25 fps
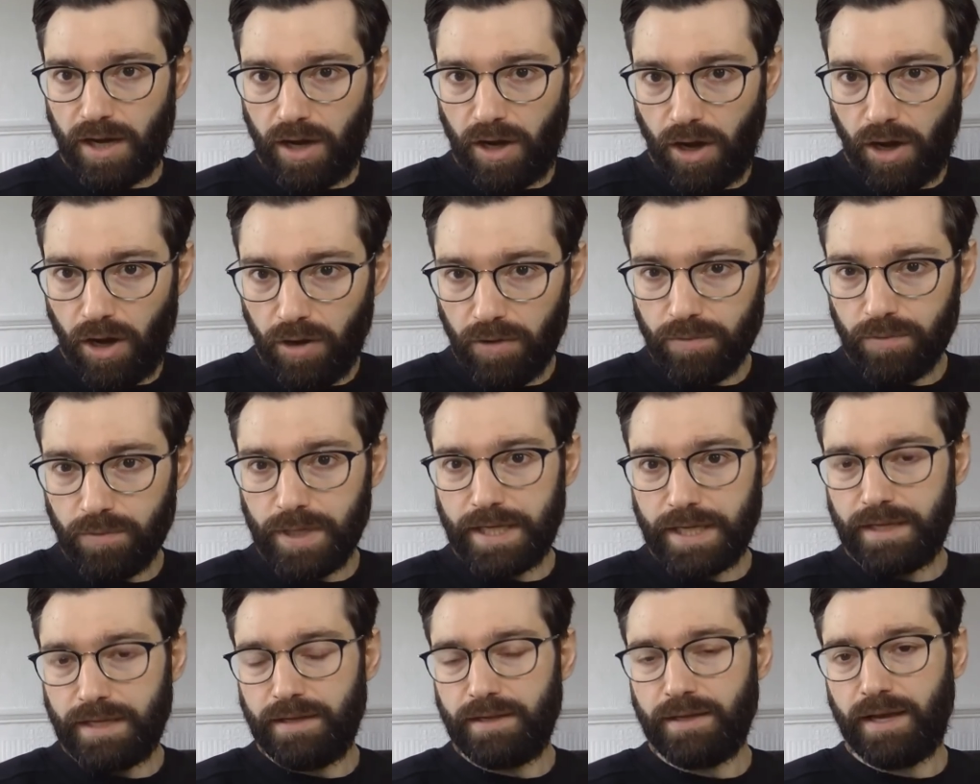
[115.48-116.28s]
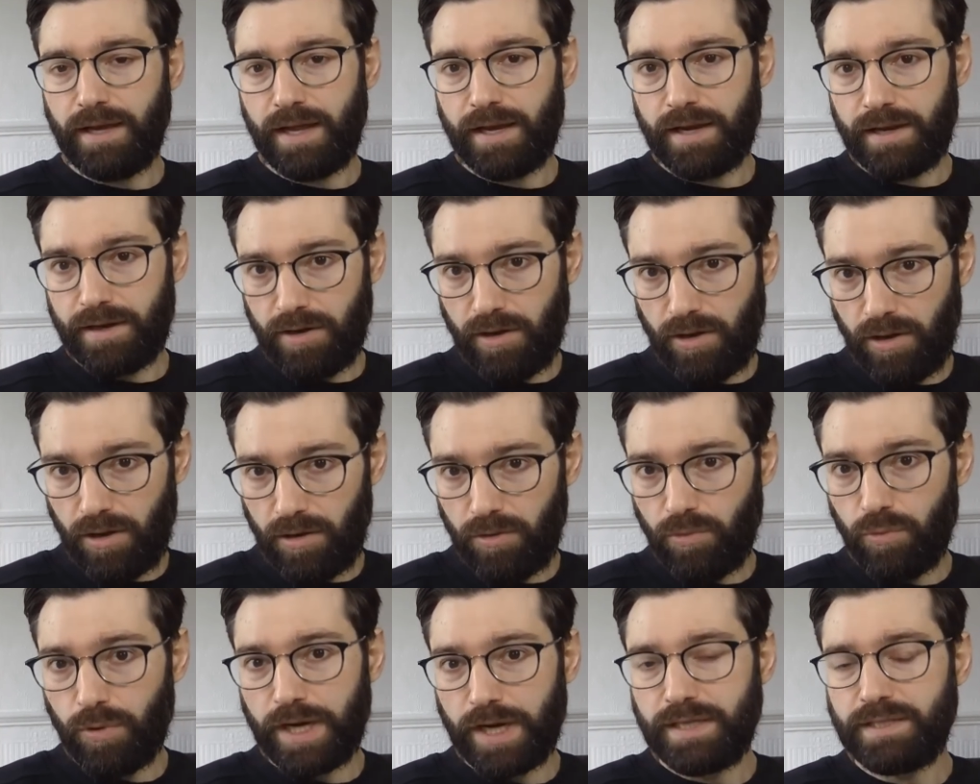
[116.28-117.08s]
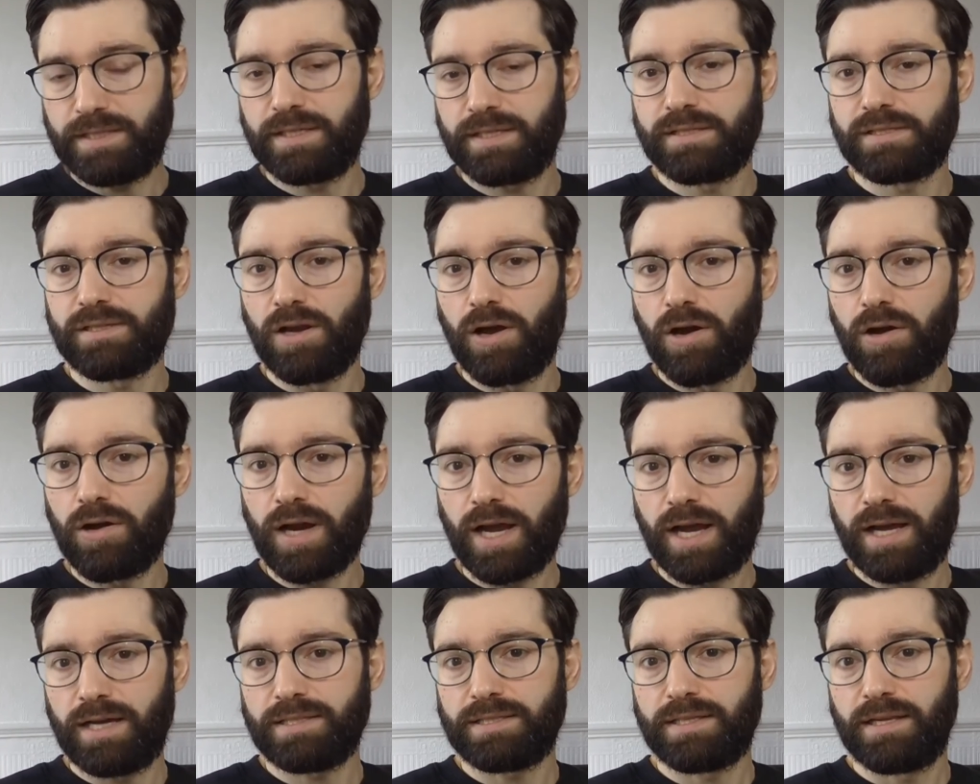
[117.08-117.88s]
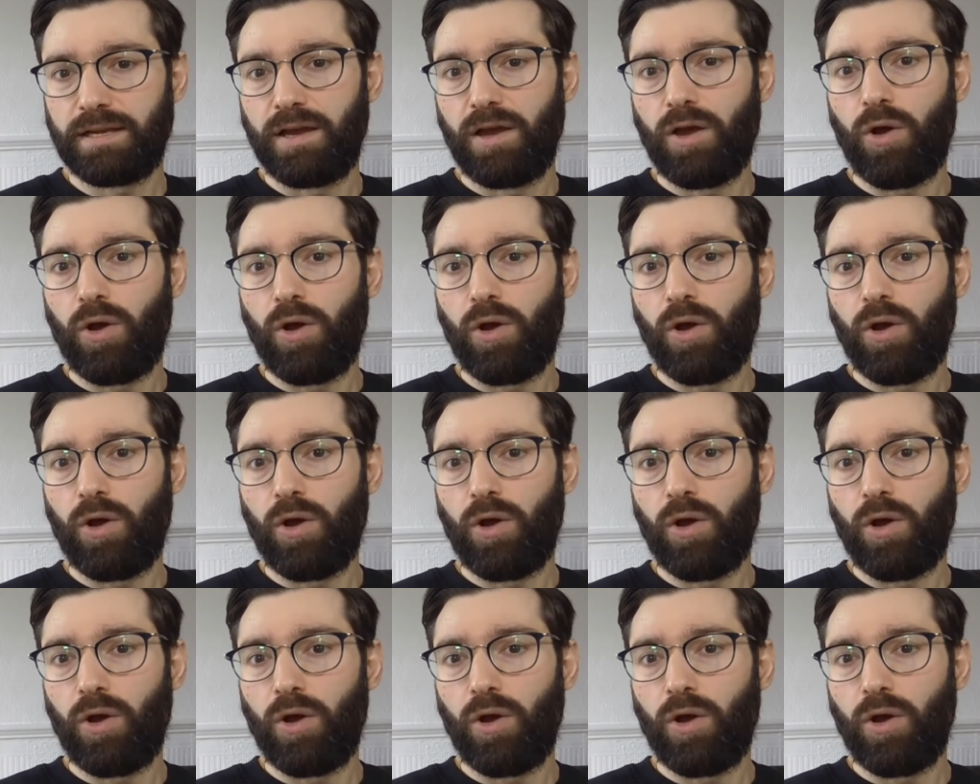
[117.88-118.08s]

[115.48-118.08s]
only and always as long as